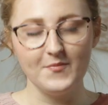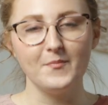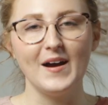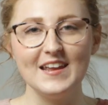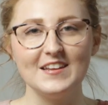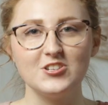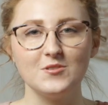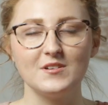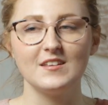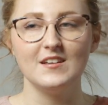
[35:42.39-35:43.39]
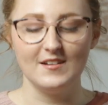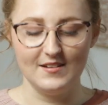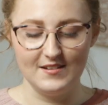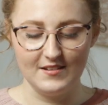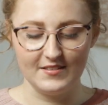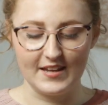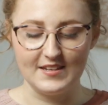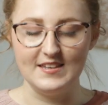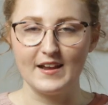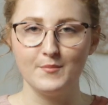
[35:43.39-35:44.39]
My issue with like
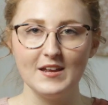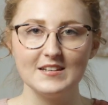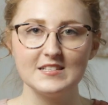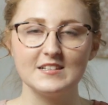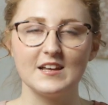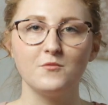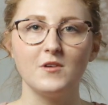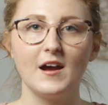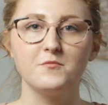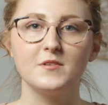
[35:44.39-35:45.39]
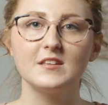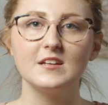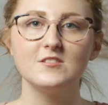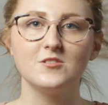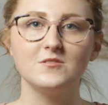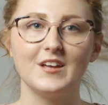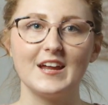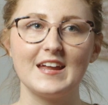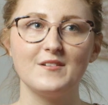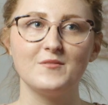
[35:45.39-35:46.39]
neckbands is I really don't
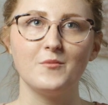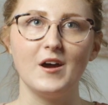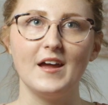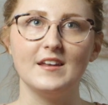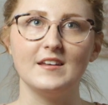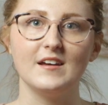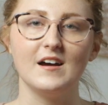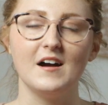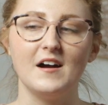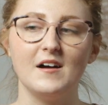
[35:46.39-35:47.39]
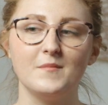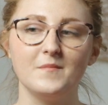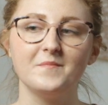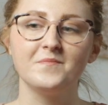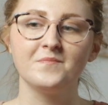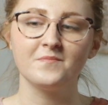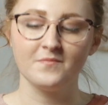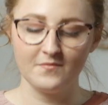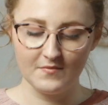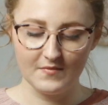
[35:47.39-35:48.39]
like it when
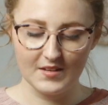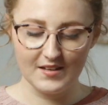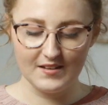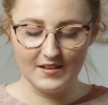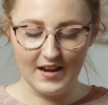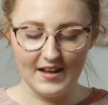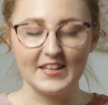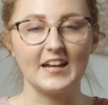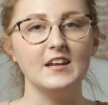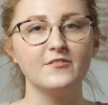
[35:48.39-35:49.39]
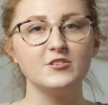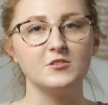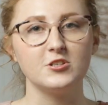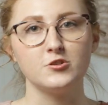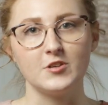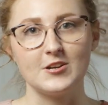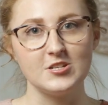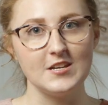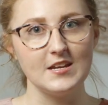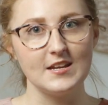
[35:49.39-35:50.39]
like I never do a
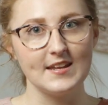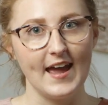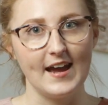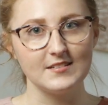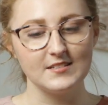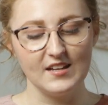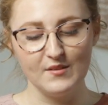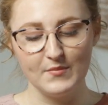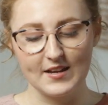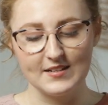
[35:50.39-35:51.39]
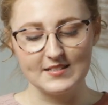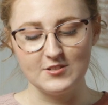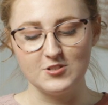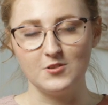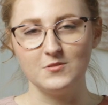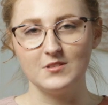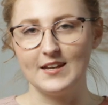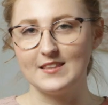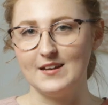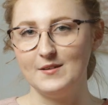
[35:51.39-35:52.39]
stretchy cast on because I don't
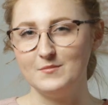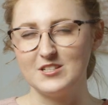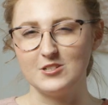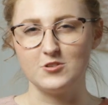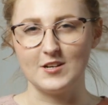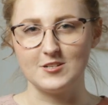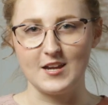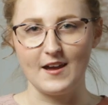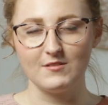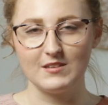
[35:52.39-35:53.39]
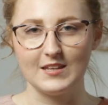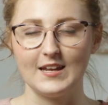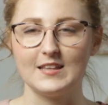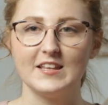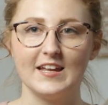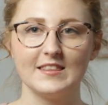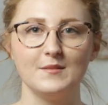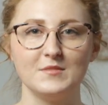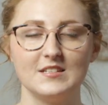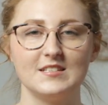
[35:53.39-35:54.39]
like them to stretch out. Like I like
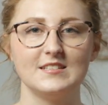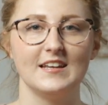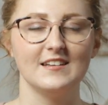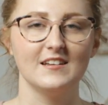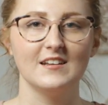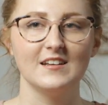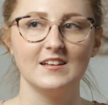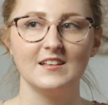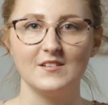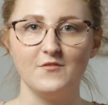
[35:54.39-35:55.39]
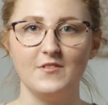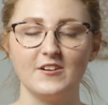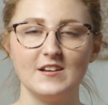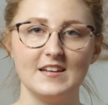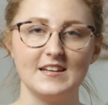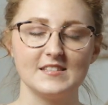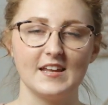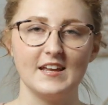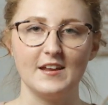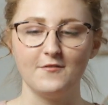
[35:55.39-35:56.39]
them to sit very
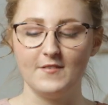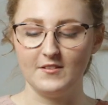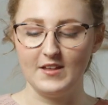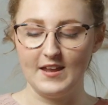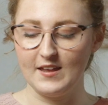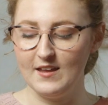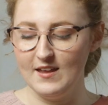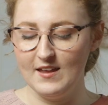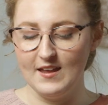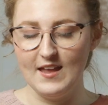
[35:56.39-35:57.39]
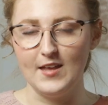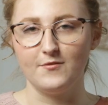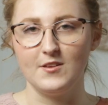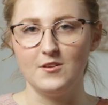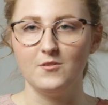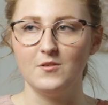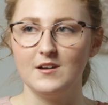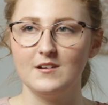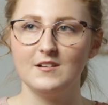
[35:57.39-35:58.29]
nicely, and I feel like if you